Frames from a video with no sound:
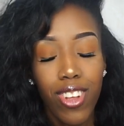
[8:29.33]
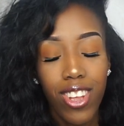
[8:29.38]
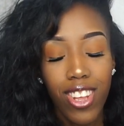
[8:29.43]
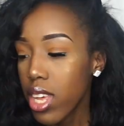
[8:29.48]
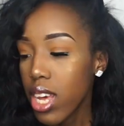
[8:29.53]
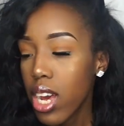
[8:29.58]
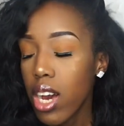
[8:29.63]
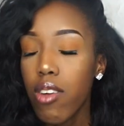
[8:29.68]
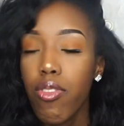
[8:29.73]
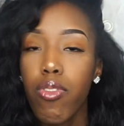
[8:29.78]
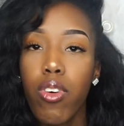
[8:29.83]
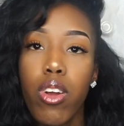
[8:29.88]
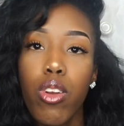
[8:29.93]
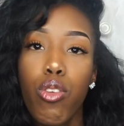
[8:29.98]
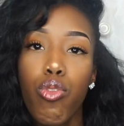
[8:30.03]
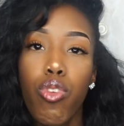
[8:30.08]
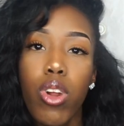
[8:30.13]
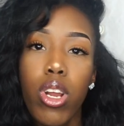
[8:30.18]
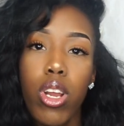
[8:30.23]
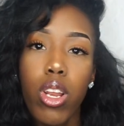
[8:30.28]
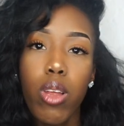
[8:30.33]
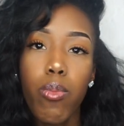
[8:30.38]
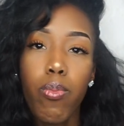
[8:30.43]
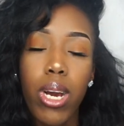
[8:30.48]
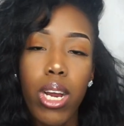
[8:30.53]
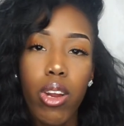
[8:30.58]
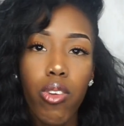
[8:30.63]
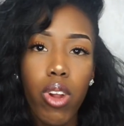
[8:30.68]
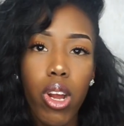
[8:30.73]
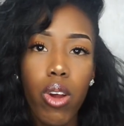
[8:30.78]
Yeah, I find a regular
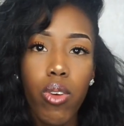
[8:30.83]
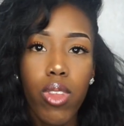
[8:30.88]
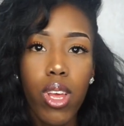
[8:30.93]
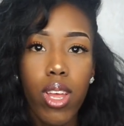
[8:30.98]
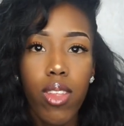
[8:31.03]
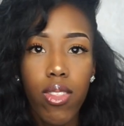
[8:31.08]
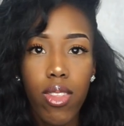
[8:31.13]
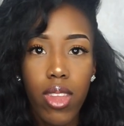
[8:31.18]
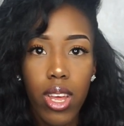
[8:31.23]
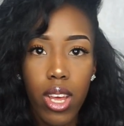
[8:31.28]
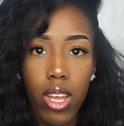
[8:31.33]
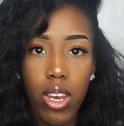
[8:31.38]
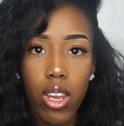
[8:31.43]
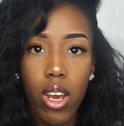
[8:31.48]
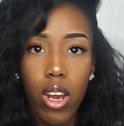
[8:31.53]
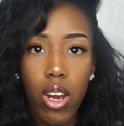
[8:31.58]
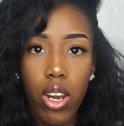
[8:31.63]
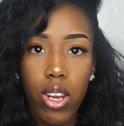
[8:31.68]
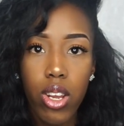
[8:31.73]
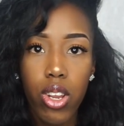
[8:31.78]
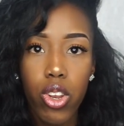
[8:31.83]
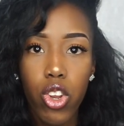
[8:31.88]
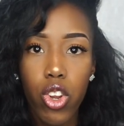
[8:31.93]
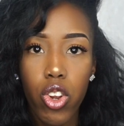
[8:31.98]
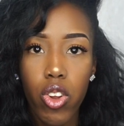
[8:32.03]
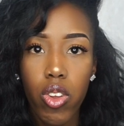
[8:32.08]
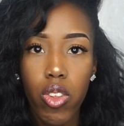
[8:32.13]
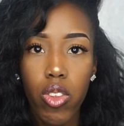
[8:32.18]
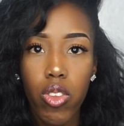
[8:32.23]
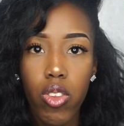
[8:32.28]
background and then I
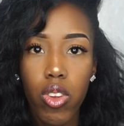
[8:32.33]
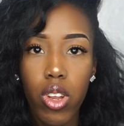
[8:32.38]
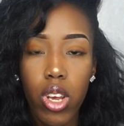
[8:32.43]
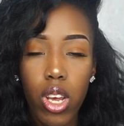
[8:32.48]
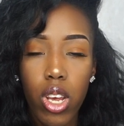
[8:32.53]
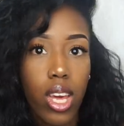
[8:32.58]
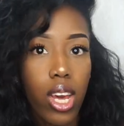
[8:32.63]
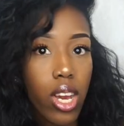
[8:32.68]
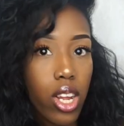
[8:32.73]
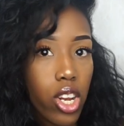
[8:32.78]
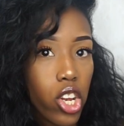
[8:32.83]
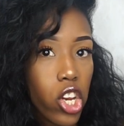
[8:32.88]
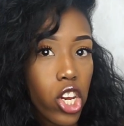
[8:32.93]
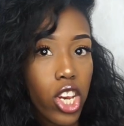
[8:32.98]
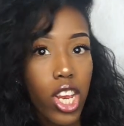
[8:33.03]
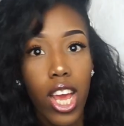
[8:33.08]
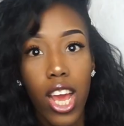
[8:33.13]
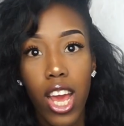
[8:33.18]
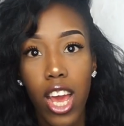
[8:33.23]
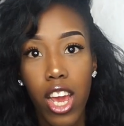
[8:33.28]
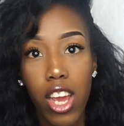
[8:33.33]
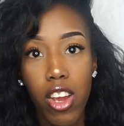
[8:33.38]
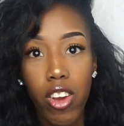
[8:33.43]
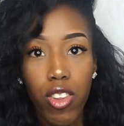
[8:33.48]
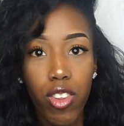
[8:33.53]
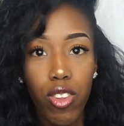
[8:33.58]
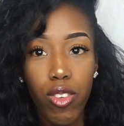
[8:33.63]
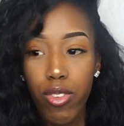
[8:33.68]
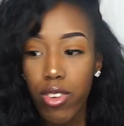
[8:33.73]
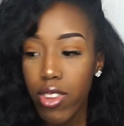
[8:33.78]
just get a chair
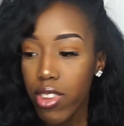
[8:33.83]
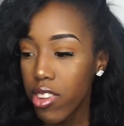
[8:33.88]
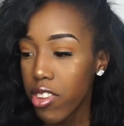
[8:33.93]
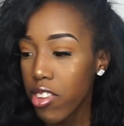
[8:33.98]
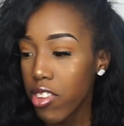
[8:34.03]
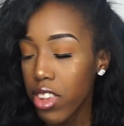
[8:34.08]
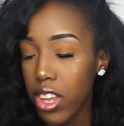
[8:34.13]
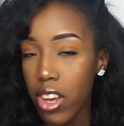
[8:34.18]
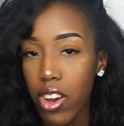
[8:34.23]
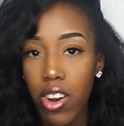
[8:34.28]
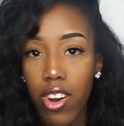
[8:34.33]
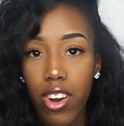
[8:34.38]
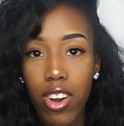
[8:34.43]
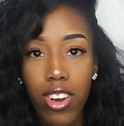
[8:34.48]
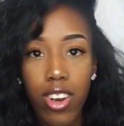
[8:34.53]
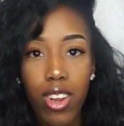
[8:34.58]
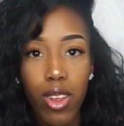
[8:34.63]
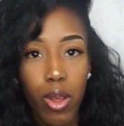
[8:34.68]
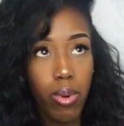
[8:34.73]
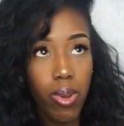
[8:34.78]
or something to sit on,